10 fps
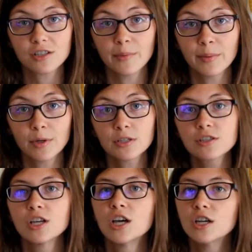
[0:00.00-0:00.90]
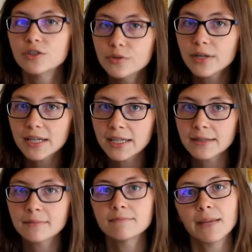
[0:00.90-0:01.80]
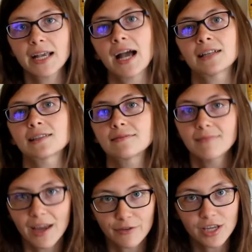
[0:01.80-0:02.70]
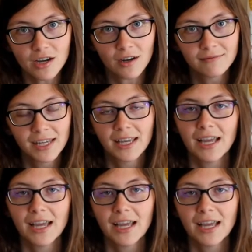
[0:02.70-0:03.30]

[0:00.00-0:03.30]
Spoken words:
just hummingbirds, do get eaten by cats every year.